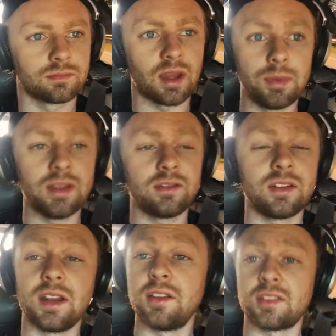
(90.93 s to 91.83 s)
That'll be
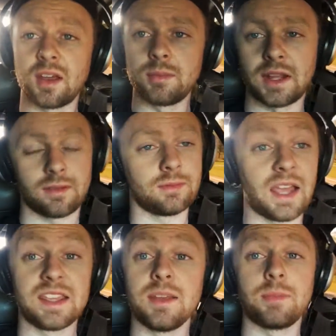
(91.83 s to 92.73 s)
today's thumbnail.
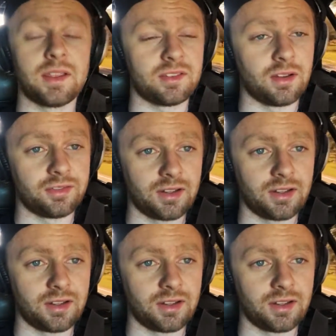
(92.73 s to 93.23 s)
I hit myself